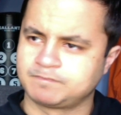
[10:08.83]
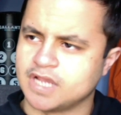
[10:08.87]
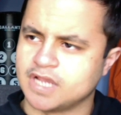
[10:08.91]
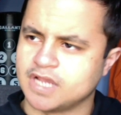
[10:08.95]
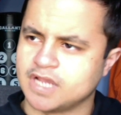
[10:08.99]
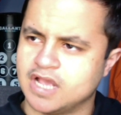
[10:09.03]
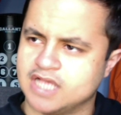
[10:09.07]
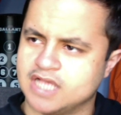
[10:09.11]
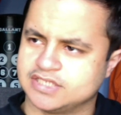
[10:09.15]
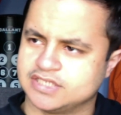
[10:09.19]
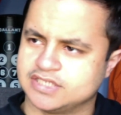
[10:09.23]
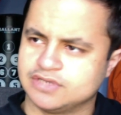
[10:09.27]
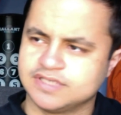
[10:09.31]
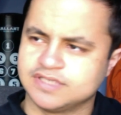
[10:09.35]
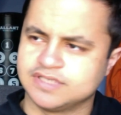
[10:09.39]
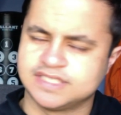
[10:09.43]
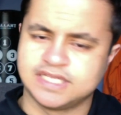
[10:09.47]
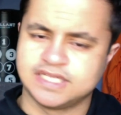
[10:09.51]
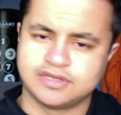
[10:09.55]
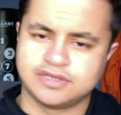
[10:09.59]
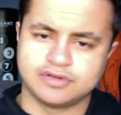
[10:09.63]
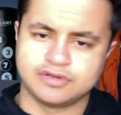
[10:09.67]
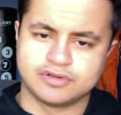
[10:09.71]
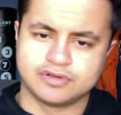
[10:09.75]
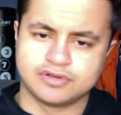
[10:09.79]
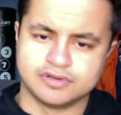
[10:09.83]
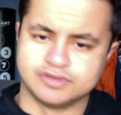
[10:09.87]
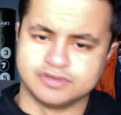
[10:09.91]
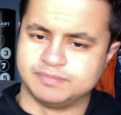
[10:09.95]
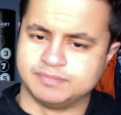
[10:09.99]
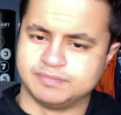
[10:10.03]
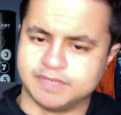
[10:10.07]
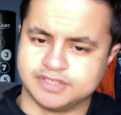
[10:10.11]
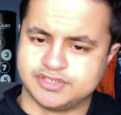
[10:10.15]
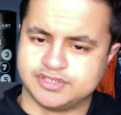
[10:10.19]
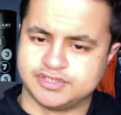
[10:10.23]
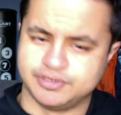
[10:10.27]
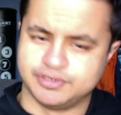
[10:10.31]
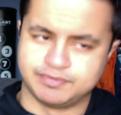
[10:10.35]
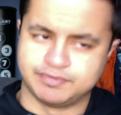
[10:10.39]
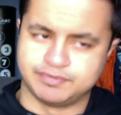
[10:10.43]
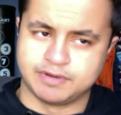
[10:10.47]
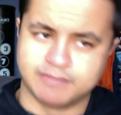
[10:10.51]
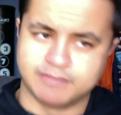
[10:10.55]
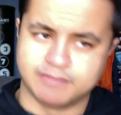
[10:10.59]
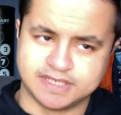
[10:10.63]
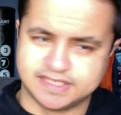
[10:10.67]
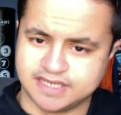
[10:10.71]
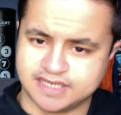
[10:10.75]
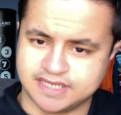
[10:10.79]
As long as they don't go a bit too
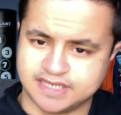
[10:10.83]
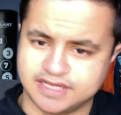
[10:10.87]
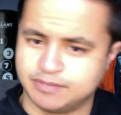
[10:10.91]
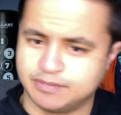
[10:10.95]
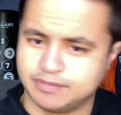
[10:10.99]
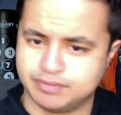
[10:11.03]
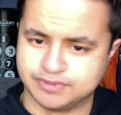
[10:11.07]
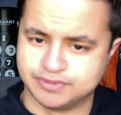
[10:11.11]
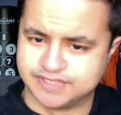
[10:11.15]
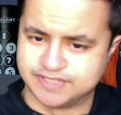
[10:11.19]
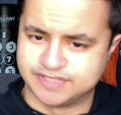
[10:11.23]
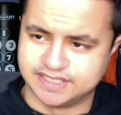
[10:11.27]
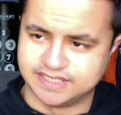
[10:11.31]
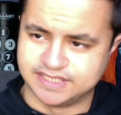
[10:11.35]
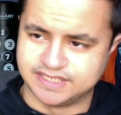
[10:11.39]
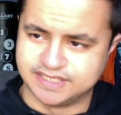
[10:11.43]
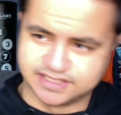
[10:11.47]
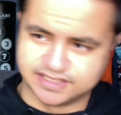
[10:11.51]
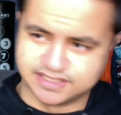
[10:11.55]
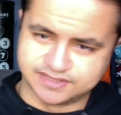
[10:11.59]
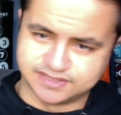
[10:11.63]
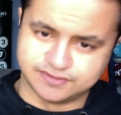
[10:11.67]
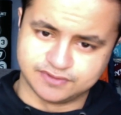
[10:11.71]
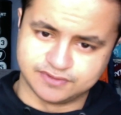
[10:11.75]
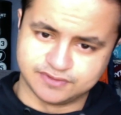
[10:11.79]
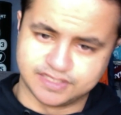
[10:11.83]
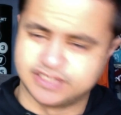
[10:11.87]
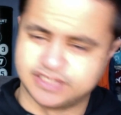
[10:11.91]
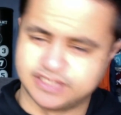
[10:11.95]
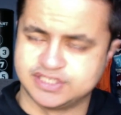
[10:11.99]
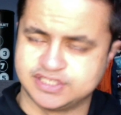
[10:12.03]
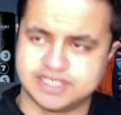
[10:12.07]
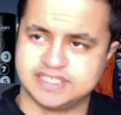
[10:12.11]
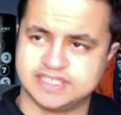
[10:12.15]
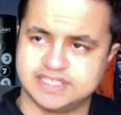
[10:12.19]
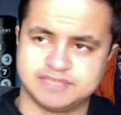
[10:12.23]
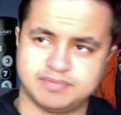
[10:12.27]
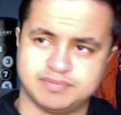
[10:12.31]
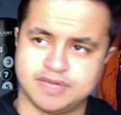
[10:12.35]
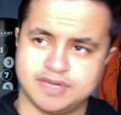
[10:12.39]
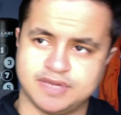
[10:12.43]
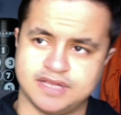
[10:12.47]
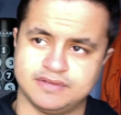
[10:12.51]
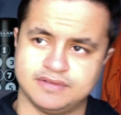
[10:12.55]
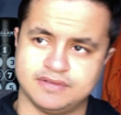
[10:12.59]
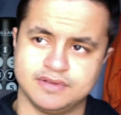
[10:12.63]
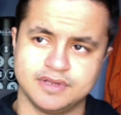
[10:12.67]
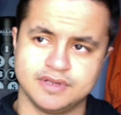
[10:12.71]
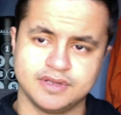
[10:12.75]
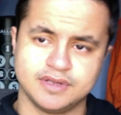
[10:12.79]
pragmatic, they can put City to the sword. They just need to
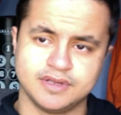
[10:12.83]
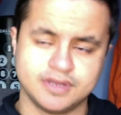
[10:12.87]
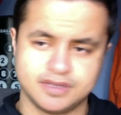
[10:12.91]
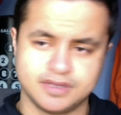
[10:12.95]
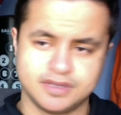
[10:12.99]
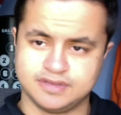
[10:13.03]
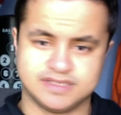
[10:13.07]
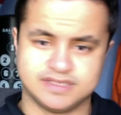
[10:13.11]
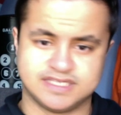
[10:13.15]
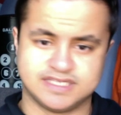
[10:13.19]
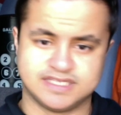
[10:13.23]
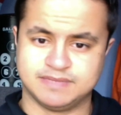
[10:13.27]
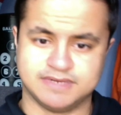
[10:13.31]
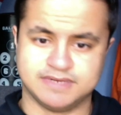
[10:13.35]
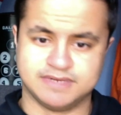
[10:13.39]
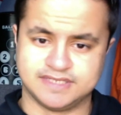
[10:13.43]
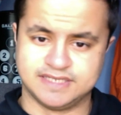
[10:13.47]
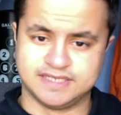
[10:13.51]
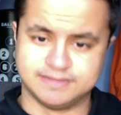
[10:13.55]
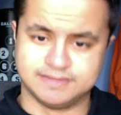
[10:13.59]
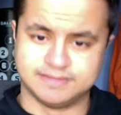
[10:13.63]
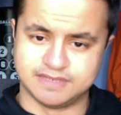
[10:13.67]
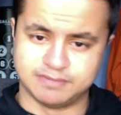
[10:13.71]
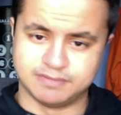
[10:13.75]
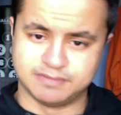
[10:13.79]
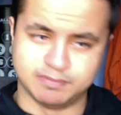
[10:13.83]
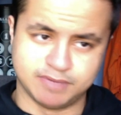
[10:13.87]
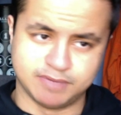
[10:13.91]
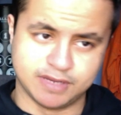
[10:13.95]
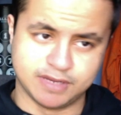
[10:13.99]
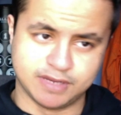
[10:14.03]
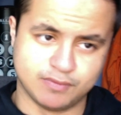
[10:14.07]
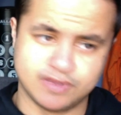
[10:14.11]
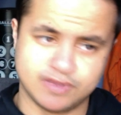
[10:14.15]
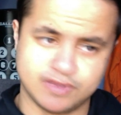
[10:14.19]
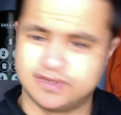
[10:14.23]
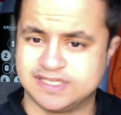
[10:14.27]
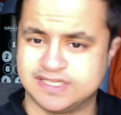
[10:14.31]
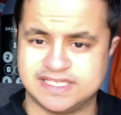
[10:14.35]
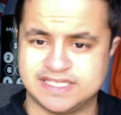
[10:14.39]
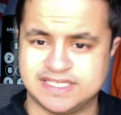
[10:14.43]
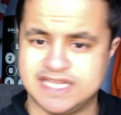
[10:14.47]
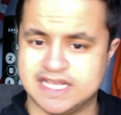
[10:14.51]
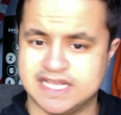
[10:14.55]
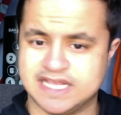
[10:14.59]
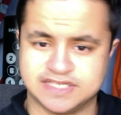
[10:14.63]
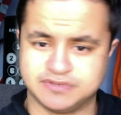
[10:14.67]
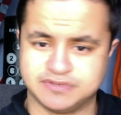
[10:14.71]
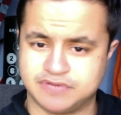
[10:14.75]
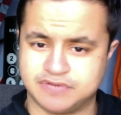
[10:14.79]
play the similar teams they've been playing. Whether it's
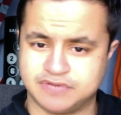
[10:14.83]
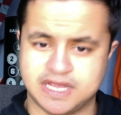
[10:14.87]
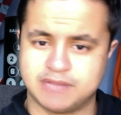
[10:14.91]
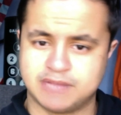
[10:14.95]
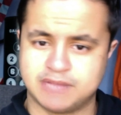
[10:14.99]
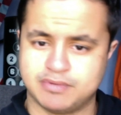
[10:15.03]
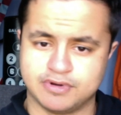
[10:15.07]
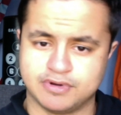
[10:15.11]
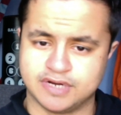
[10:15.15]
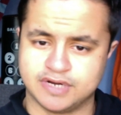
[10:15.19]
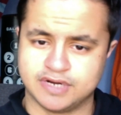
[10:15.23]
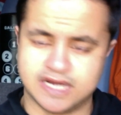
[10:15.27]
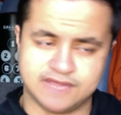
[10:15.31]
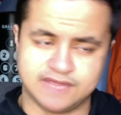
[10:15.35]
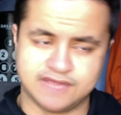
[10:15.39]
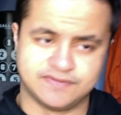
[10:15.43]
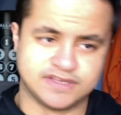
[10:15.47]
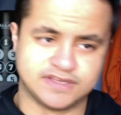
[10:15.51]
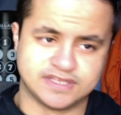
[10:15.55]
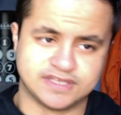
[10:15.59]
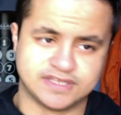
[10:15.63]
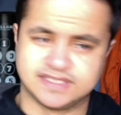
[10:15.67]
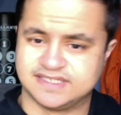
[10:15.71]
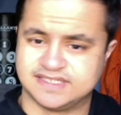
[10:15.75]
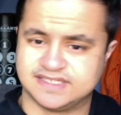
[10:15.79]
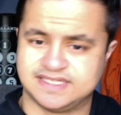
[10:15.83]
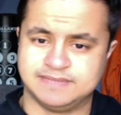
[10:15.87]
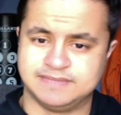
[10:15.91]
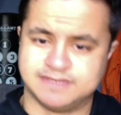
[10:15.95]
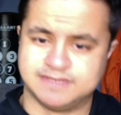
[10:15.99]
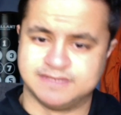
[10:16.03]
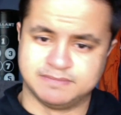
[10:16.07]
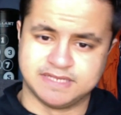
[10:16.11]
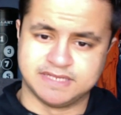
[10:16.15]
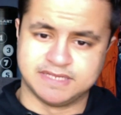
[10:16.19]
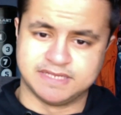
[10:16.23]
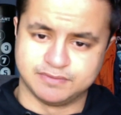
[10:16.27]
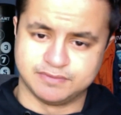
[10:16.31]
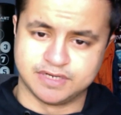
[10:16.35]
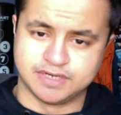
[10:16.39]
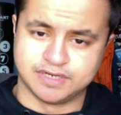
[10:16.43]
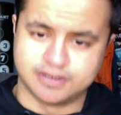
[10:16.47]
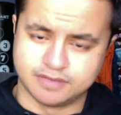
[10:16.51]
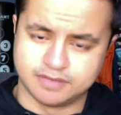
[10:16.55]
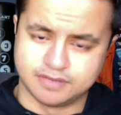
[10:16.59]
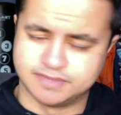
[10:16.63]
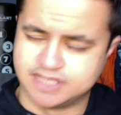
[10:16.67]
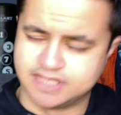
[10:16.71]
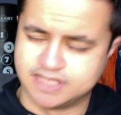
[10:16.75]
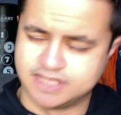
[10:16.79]
Diaz or Gakpo on the left, it doesn't seem to matter when it
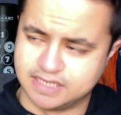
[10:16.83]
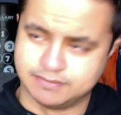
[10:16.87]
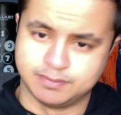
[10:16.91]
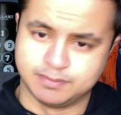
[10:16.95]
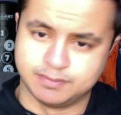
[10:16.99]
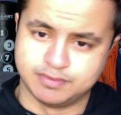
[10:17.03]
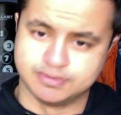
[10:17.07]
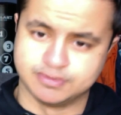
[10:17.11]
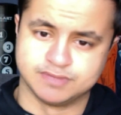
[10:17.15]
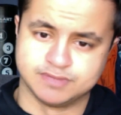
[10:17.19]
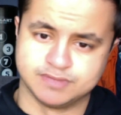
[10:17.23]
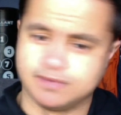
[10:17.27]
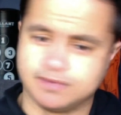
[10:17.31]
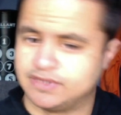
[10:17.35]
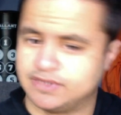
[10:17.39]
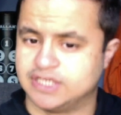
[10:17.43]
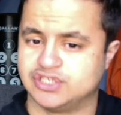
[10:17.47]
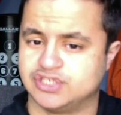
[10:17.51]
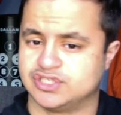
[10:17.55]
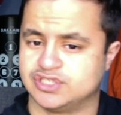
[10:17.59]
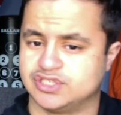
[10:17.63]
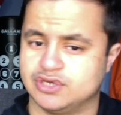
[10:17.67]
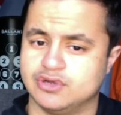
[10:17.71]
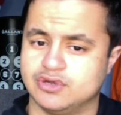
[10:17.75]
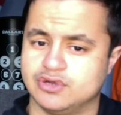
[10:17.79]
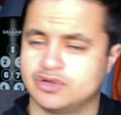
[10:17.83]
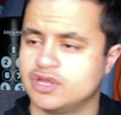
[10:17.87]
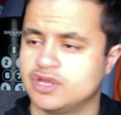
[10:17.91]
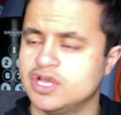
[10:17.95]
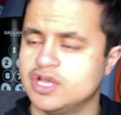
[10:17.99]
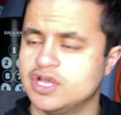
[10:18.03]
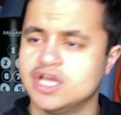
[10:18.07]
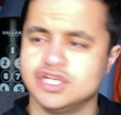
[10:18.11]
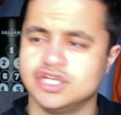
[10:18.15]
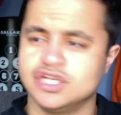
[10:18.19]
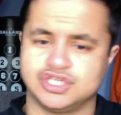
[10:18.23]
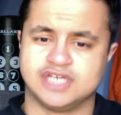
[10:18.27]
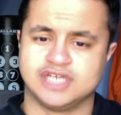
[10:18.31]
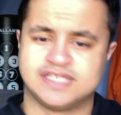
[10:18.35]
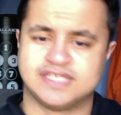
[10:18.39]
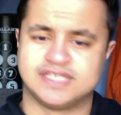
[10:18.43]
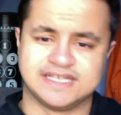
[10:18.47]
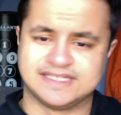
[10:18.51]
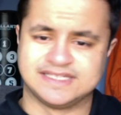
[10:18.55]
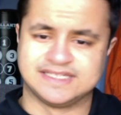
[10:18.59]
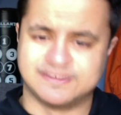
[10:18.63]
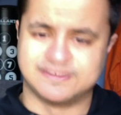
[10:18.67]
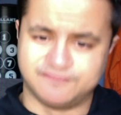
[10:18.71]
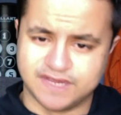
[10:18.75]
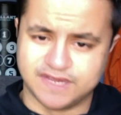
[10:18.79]
comes to Liverpool as well. They just look just
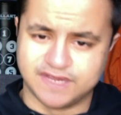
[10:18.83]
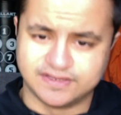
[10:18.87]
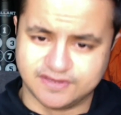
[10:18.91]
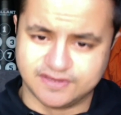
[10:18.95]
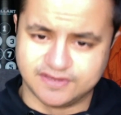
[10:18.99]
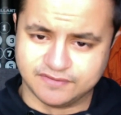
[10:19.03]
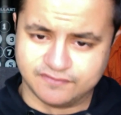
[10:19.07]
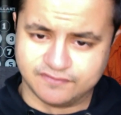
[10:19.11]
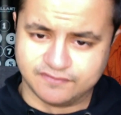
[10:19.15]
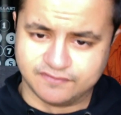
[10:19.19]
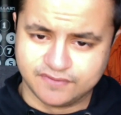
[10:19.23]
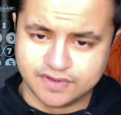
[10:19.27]
as effective.